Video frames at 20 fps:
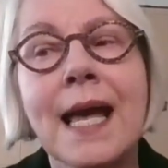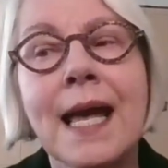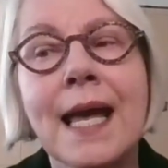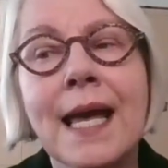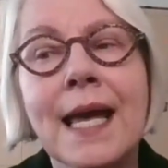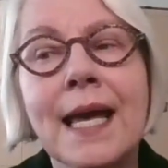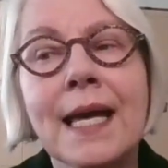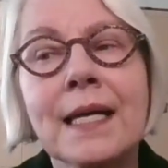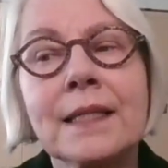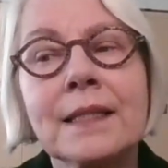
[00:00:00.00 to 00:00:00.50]

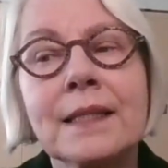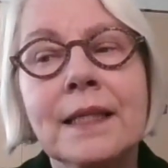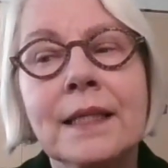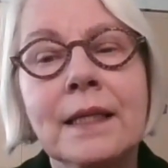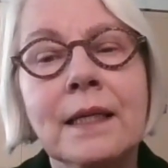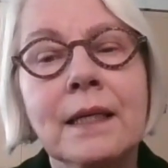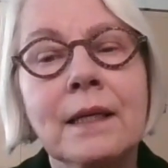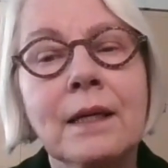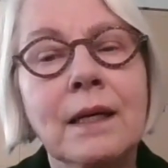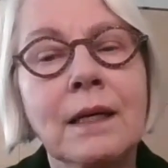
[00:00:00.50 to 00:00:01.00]
and
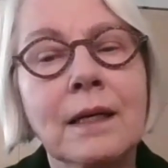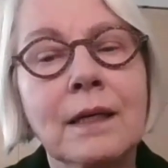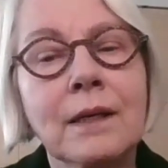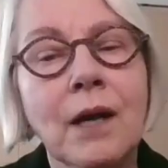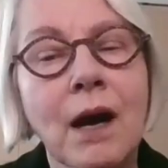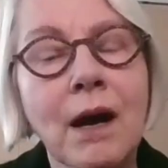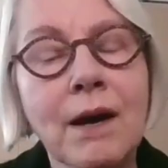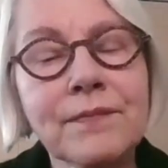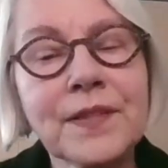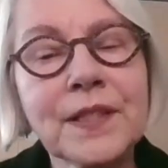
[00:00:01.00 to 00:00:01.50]

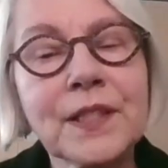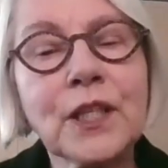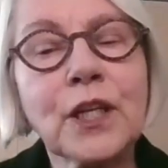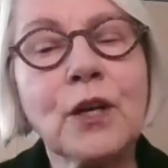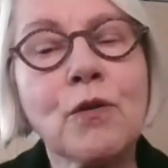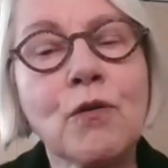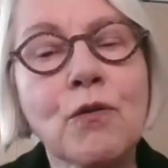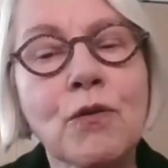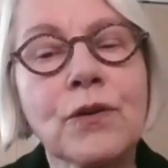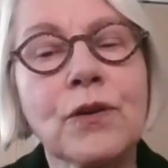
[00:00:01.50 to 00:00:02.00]
off in the
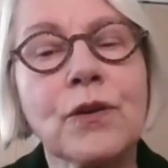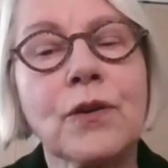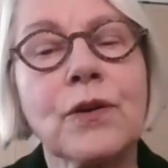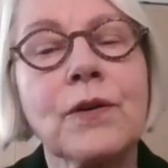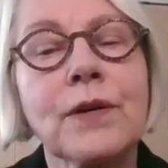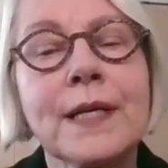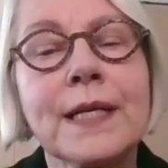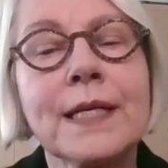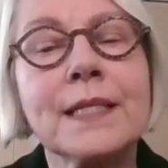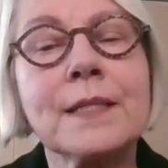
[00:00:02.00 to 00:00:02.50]

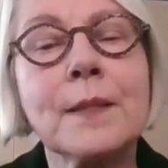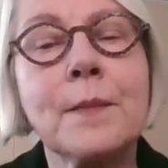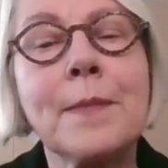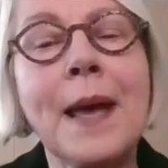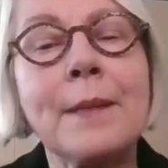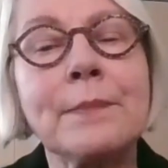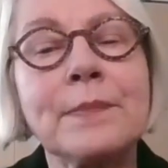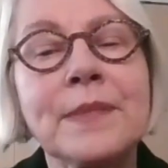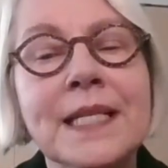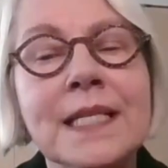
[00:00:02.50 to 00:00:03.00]
corner is a
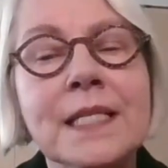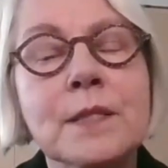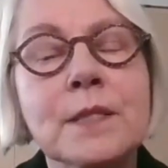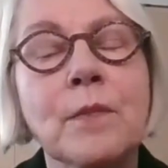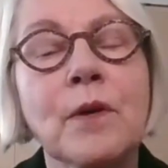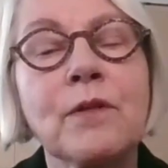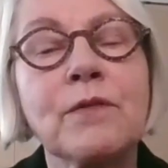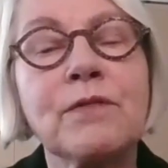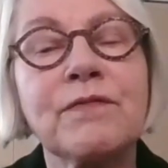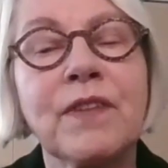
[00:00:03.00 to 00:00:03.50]

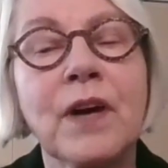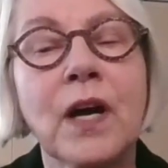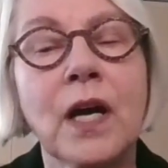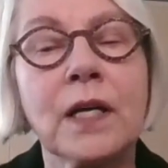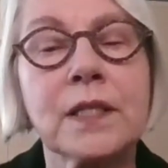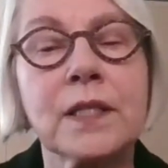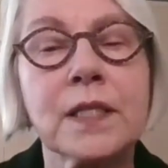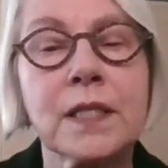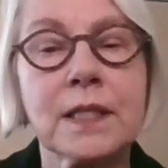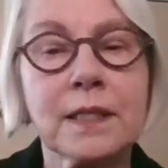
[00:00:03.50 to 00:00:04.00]
baptismal
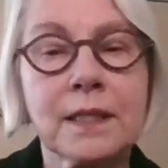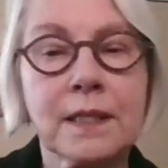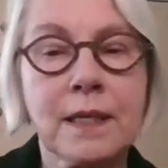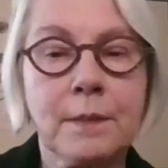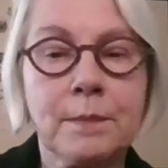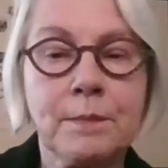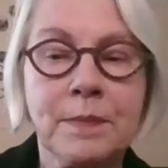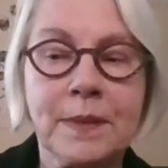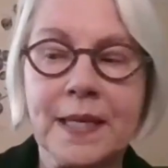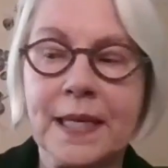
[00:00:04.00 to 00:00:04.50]
font,
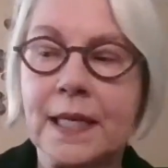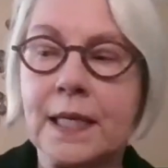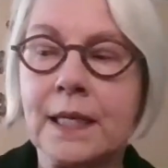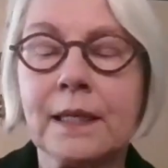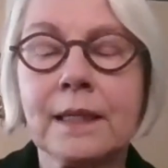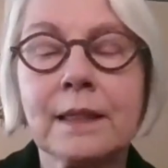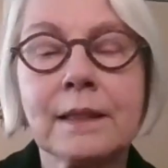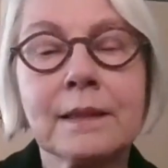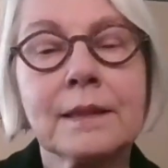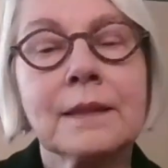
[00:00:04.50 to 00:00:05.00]
a
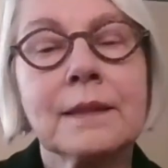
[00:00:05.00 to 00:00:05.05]
big